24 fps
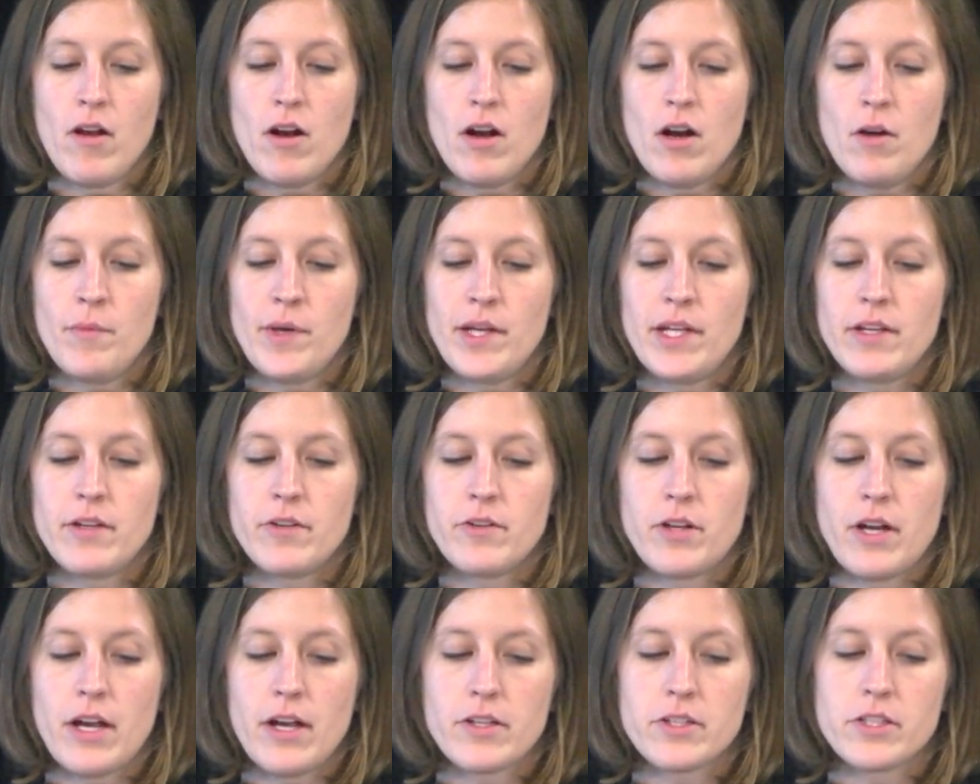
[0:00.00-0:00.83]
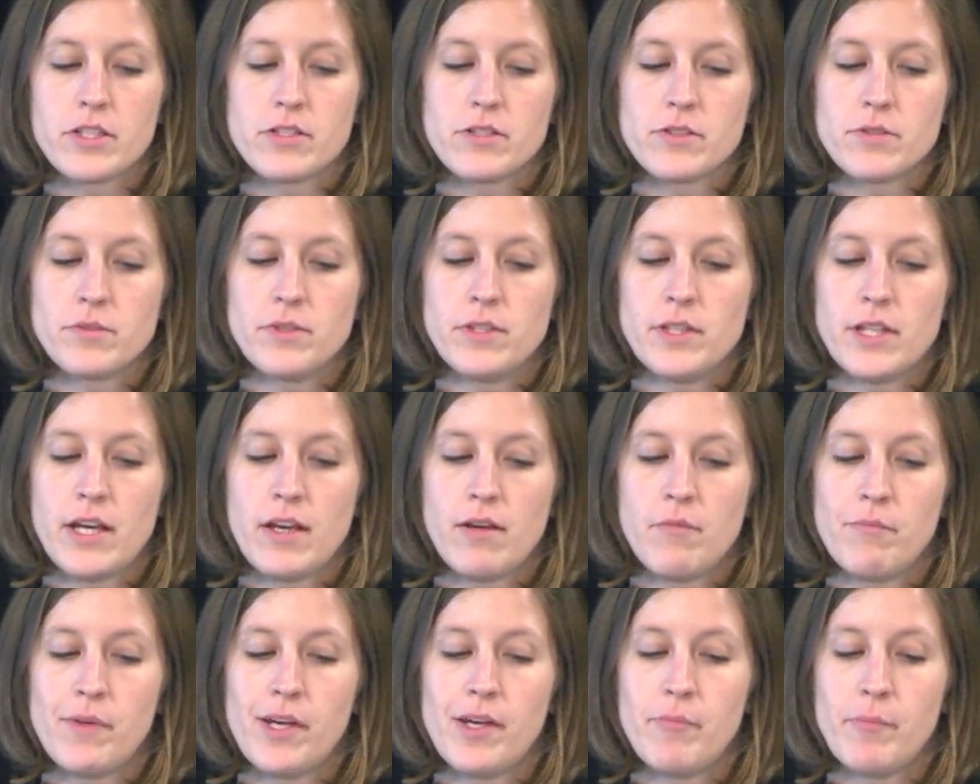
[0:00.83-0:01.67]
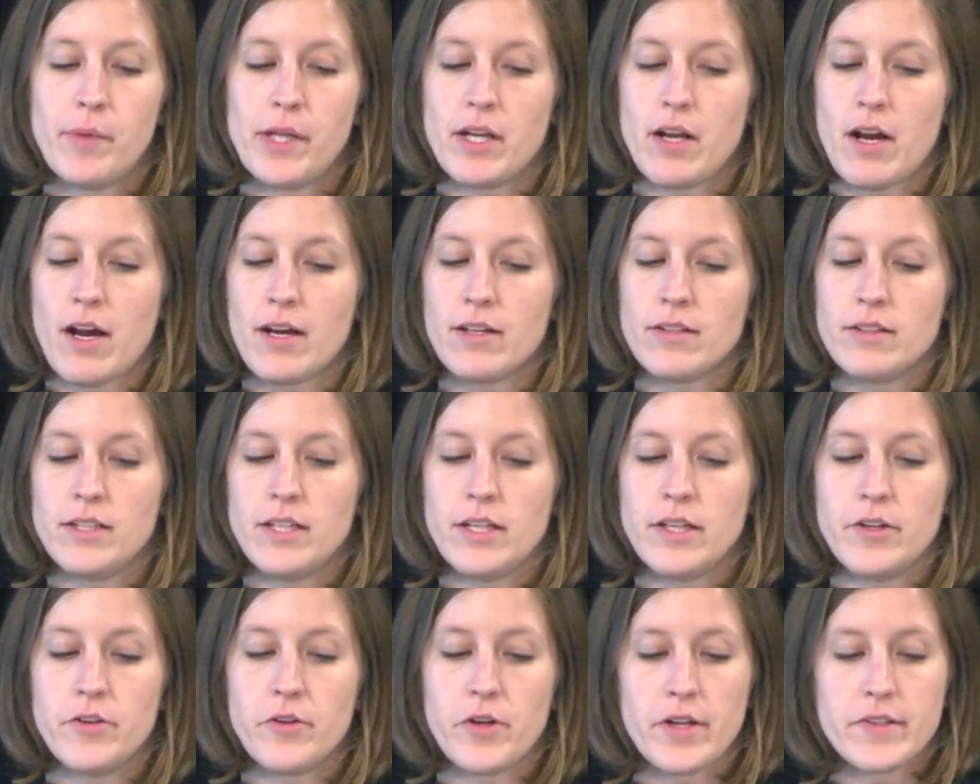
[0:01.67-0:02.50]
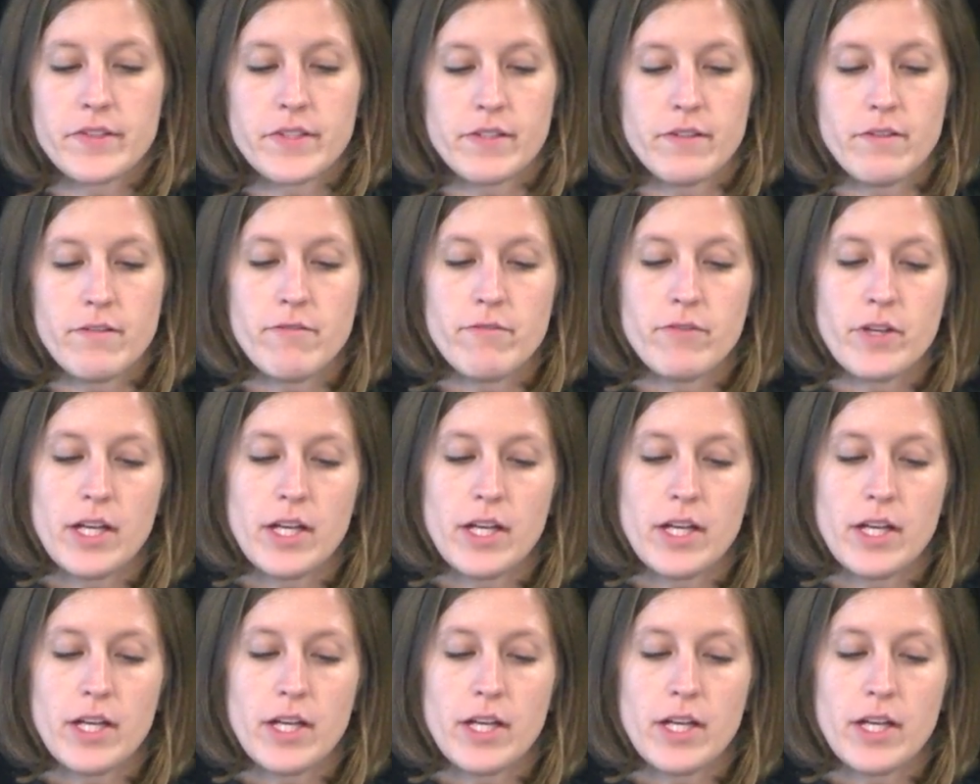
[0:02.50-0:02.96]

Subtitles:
All my interactions with them have been oddly aggressive